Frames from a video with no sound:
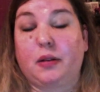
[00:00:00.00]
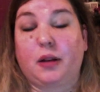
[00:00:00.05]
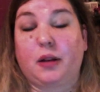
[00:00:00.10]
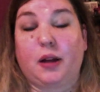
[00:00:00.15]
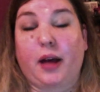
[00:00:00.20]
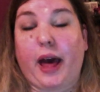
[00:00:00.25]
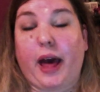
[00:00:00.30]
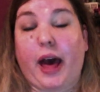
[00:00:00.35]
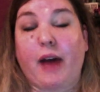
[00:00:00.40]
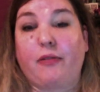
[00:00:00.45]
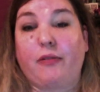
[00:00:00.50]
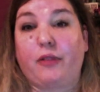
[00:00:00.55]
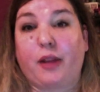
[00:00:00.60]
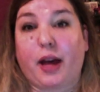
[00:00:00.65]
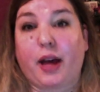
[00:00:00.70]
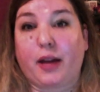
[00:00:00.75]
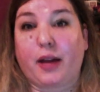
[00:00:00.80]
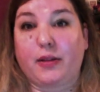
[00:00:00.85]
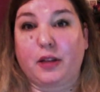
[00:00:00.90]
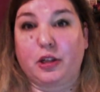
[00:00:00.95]
half of
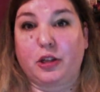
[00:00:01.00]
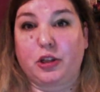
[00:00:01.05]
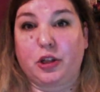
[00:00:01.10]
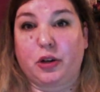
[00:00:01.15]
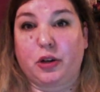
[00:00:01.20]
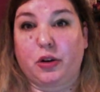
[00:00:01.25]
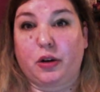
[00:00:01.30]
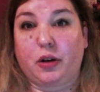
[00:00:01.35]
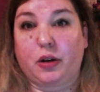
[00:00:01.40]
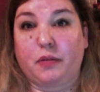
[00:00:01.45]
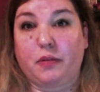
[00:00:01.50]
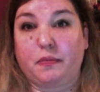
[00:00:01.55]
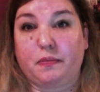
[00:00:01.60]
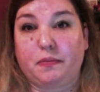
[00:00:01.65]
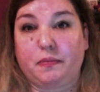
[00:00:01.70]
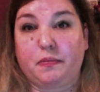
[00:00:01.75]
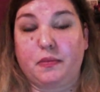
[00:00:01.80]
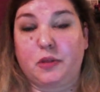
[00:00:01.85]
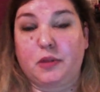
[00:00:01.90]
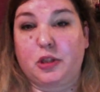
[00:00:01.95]
that this year.
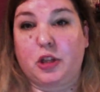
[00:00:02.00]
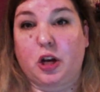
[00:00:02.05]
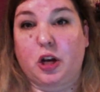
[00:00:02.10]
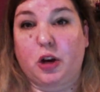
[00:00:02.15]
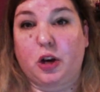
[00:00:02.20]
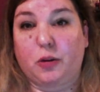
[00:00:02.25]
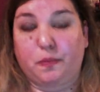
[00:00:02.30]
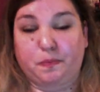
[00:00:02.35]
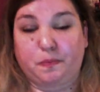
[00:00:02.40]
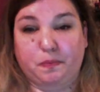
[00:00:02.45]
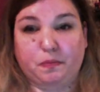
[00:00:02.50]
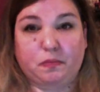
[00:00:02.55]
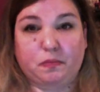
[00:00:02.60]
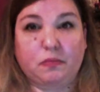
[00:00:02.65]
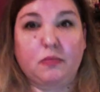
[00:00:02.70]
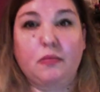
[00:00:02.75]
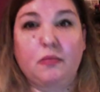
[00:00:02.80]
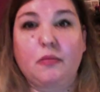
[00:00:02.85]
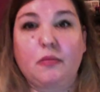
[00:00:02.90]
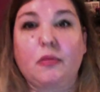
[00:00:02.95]
And so
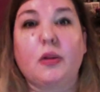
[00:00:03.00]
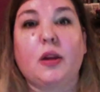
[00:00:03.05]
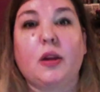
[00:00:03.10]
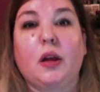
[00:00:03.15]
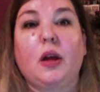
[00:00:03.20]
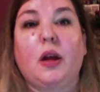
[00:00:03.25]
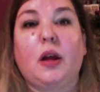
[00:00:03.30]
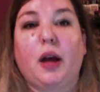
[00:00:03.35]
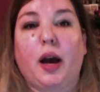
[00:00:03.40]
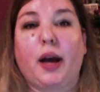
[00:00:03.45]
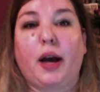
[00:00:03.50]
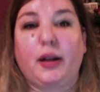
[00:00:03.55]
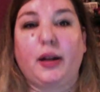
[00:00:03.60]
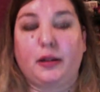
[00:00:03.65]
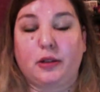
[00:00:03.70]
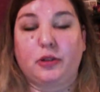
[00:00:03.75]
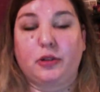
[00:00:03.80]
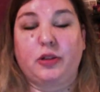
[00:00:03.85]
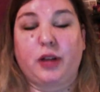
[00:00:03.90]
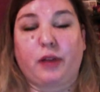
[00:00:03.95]

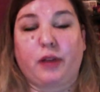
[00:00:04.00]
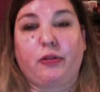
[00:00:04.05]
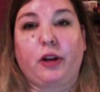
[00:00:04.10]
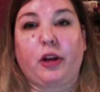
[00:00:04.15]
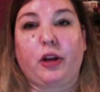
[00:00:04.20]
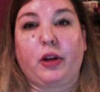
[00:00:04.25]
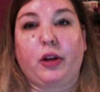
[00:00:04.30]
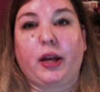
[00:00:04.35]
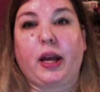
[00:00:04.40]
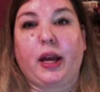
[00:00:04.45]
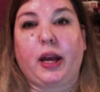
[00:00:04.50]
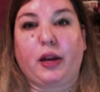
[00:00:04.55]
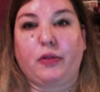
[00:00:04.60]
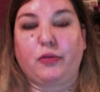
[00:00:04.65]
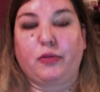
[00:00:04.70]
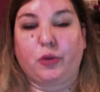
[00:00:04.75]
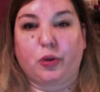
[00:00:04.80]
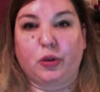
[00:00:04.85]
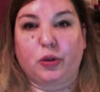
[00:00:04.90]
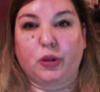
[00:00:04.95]
there's definitely only a
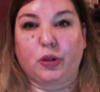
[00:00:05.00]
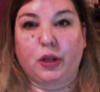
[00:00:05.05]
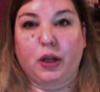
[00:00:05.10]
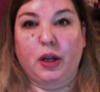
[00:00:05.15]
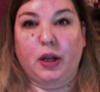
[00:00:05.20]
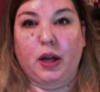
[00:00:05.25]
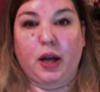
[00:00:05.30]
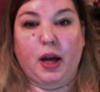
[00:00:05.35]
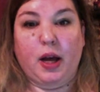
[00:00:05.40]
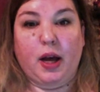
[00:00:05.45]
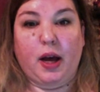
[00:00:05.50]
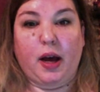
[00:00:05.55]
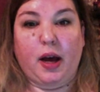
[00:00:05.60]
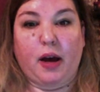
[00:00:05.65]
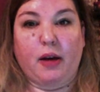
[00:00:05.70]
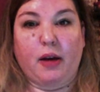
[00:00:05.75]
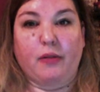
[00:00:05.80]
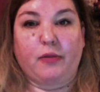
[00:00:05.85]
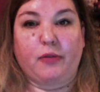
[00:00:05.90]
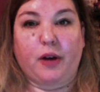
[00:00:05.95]
handful
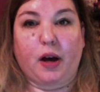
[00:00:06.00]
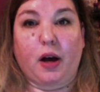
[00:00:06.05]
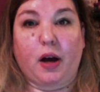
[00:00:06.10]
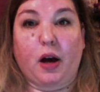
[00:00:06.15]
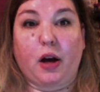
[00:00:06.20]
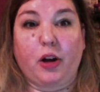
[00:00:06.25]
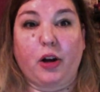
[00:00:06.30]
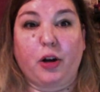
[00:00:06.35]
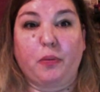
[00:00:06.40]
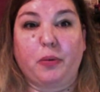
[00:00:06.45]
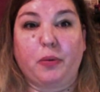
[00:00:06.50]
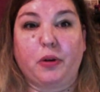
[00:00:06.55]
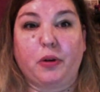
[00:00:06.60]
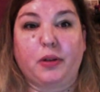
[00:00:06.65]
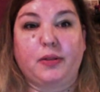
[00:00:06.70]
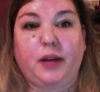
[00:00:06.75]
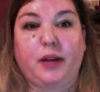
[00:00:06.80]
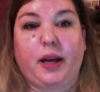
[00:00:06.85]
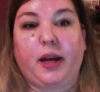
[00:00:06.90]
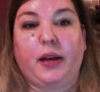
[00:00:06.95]
of
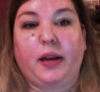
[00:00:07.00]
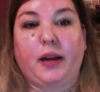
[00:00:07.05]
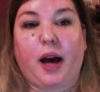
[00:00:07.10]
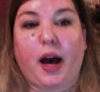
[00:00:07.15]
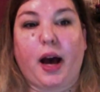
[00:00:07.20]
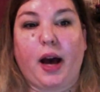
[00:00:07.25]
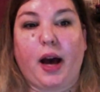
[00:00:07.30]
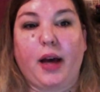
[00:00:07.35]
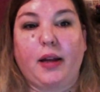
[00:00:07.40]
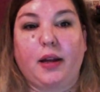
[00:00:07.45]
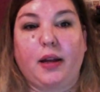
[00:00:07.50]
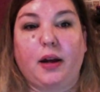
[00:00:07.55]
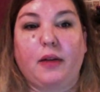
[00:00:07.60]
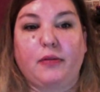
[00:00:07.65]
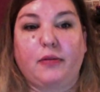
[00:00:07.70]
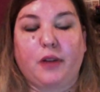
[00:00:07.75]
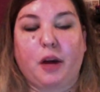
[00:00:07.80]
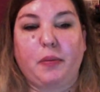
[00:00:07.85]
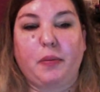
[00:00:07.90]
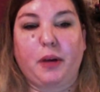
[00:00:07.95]
audiobooks, and I
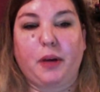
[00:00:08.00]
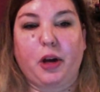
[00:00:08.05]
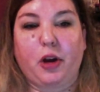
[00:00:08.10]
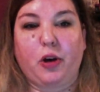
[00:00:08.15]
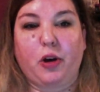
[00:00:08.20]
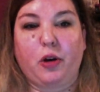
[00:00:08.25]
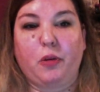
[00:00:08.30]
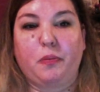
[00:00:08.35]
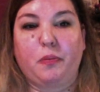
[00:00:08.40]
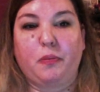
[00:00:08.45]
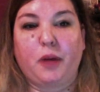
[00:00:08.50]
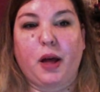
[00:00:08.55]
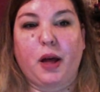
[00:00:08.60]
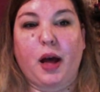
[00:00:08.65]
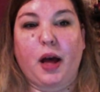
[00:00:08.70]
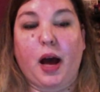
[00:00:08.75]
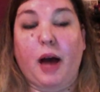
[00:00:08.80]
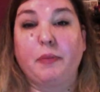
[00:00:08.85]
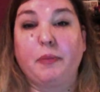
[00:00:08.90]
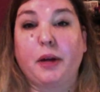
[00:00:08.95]
love coming home.
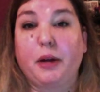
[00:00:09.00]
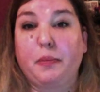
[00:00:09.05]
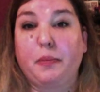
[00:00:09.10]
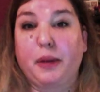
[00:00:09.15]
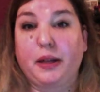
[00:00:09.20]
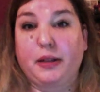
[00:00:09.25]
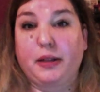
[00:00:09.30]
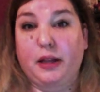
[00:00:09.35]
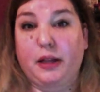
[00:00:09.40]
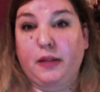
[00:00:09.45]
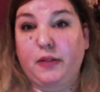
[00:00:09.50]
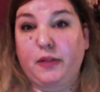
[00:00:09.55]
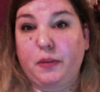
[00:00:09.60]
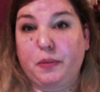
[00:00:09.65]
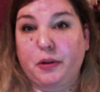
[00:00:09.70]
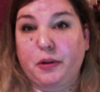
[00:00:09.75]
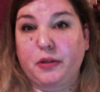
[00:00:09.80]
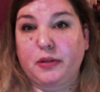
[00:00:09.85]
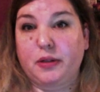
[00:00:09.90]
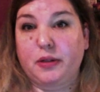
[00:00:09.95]
I'm not a big TV
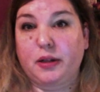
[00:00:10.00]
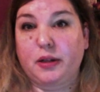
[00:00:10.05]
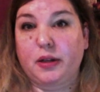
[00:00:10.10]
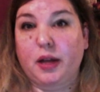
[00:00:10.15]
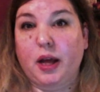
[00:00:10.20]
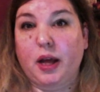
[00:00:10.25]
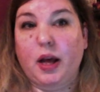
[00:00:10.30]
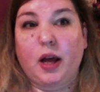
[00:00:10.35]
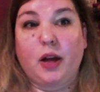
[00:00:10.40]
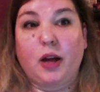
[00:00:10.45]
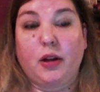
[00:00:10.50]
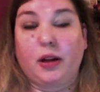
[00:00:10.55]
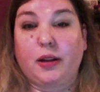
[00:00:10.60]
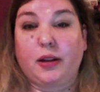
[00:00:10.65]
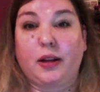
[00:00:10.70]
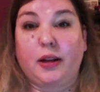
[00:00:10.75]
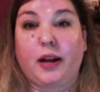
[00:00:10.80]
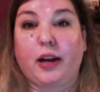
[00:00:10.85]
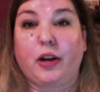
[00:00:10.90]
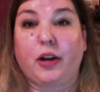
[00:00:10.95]
person. Not
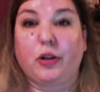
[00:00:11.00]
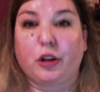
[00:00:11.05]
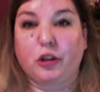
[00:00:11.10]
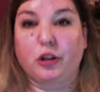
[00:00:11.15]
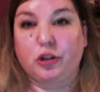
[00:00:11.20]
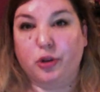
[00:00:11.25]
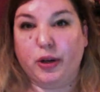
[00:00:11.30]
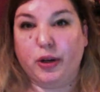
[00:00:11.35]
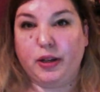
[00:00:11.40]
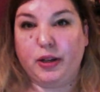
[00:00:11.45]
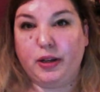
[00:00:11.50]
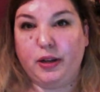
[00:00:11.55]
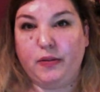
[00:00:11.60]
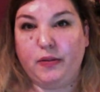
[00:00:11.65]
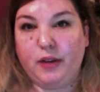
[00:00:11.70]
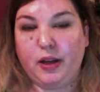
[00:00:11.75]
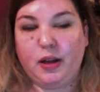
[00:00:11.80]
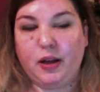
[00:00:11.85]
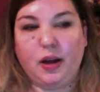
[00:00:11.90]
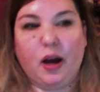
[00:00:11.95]
that I don't enjoy
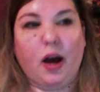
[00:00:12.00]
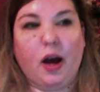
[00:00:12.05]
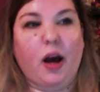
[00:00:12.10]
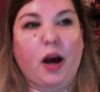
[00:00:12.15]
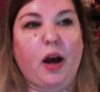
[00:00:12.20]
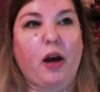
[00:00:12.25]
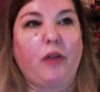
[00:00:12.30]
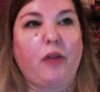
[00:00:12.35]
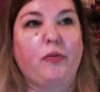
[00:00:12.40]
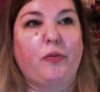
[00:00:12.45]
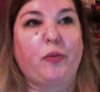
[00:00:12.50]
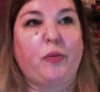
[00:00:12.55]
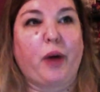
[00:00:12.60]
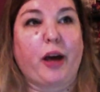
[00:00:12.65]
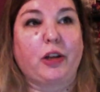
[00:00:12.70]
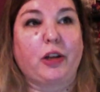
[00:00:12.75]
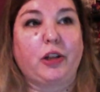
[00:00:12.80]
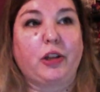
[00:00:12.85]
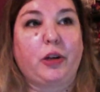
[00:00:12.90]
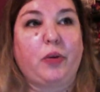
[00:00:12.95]
TV. I've
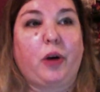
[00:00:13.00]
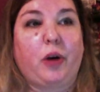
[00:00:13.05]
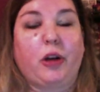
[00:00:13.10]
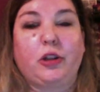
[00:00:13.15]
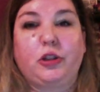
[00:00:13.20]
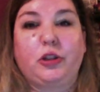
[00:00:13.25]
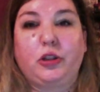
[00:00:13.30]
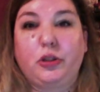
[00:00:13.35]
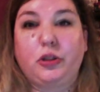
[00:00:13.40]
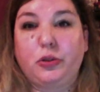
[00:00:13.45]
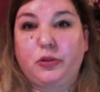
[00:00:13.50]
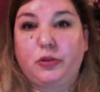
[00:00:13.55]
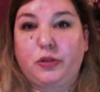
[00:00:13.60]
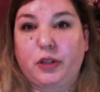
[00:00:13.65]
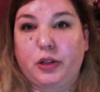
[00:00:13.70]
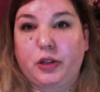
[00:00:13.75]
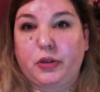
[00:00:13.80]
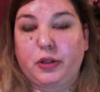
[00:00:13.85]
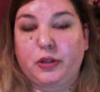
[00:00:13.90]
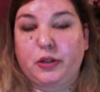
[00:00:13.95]
actually watched 2
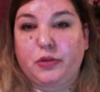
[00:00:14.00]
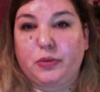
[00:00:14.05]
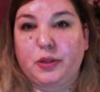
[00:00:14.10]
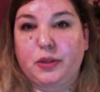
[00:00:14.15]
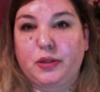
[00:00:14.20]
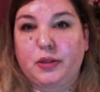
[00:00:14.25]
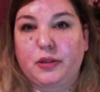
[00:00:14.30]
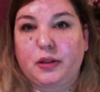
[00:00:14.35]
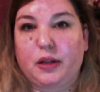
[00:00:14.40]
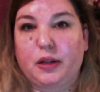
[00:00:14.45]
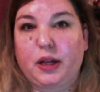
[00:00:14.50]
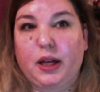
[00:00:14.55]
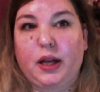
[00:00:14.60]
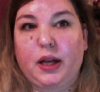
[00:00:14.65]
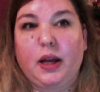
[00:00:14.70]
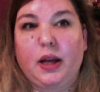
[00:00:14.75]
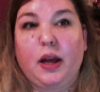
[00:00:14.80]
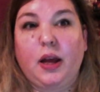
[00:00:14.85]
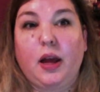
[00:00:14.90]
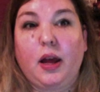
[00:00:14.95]
series
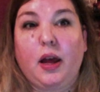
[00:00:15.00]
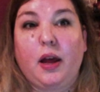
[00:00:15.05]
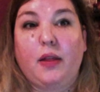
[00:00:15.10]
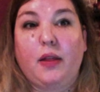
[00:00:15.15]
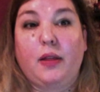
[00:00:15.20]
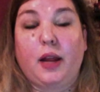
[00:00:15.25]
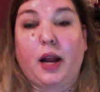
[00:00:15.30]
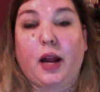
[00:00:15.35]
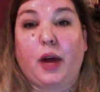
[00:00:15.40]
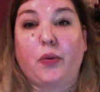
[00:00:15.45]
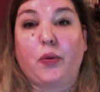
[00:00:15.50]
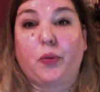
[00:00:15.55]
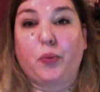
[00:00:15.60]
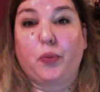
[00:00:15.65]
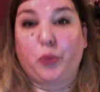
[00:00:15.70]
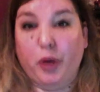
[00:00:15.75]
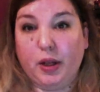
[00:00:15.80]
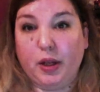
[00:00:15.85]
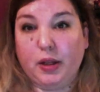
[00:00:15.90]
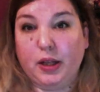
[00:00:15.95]
recently that I
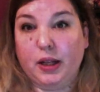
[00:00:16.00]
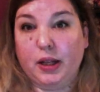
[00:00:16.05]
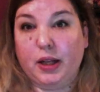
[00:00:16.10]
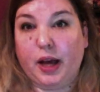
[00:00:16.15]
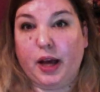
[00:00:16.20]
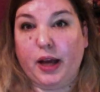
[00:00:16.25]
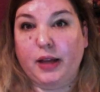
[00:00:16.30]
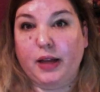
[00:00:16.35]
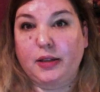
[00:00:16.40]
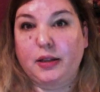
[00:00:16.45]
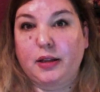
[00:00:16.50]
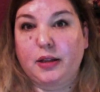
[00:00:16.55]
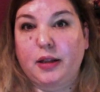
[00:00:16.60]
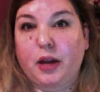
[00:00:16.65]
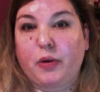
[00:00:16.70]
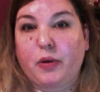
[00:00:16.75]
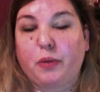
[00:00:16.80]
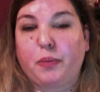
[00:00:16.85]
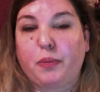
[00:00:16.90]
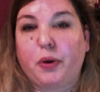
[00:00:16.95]
really liked. They
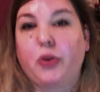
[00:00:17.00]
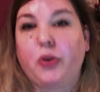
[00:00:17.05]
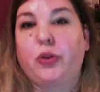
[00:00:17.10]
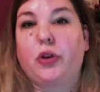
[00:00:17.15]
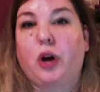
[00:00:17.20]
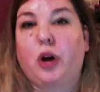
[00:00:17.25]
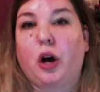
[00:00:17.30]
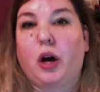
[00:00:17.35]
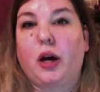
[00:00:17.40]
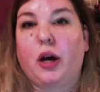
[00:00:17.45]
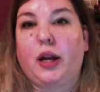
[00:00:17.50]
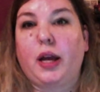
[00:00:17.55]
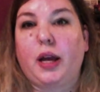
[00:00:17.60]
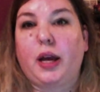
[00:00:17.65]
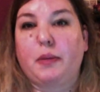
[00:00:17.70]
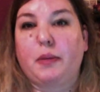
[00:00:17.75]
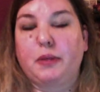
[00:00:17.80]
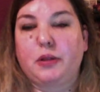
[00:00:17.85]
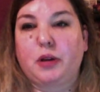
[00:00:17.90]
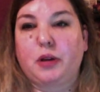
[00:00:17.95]
were both on
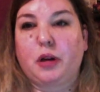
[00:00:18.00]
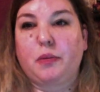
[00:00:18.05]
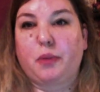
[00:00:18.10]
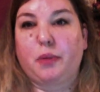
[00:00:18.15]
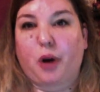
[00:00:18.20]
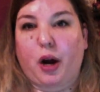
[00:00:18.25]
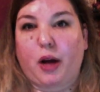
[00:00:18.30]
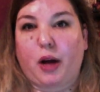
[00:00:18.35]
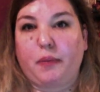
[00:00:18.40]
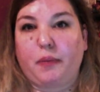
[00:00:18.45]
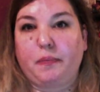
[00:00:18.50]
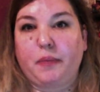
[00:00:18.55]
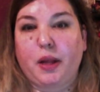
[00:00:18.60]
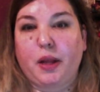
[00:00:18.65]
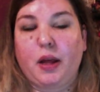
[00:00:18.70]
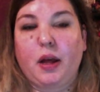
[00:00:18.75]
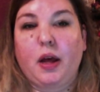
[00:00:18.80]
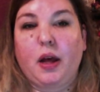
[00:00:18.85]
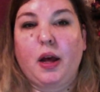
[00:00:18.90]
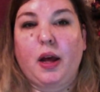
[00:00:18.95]
Amazon Prime,
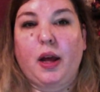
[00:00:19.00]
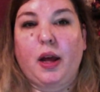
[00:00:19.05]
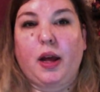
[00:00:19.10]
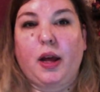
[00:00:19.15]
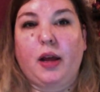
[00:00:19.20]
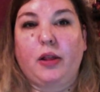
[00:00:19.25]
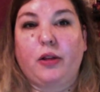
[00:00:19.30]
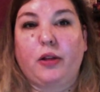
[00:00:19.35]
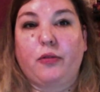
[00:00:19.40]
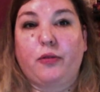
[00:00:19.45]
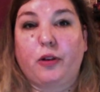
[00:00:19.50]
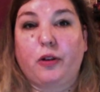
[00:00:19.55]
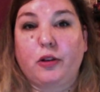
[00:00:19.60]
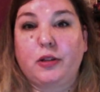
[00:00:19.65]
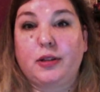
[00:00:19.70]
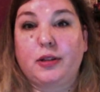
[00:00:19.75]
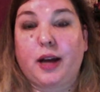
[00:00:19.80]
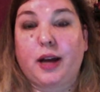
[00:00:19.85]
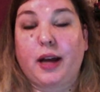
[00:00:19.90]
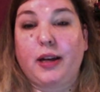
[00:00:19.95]
and the
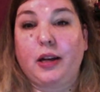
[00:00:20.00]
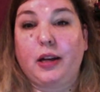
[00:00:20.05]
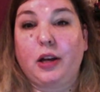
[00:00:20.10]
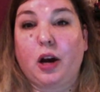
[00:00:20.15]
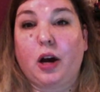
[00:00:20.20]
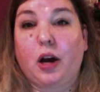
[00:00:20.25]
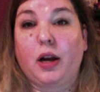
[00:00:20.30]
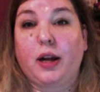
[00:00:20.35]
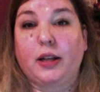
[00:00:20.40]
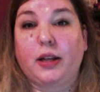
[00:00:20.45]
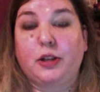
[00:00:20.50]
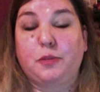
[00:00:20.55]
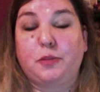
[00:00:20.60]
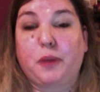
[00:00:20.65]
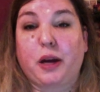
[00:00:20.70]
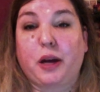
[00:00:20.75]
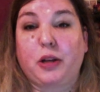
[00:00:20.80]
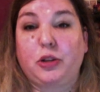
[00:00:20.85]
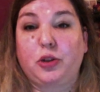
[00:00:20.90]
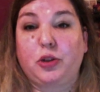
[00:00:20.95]
first I did not
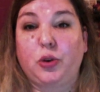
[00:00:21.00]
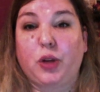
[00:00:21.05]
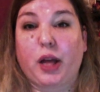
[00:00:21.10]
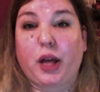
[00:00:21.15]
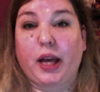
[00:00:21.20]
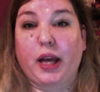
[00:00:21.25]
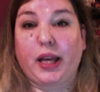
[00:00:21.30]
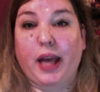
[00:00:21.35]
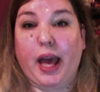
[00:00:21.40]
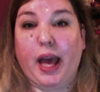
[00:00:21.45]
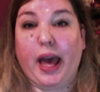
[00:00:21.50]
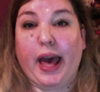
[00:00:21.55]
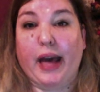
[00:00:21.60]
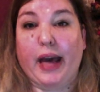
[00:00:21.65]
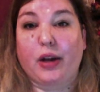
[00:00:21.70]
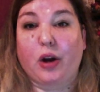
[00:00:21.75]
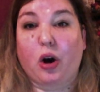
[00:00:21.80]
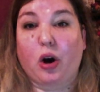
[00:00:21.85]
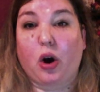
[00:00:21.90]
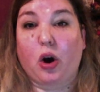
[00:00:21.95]
expect to like
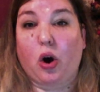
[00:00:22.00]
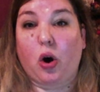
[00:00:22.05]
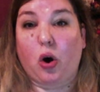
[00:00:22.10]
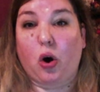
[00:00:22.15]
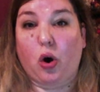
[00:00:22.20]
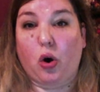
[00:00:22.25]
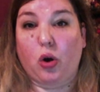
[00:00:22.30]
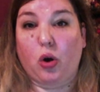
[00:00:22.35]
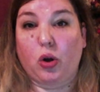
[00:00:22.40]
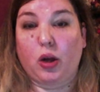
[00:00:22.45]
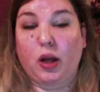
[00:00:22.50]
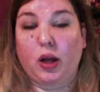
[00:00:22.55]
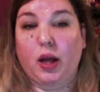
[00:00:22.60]
at all.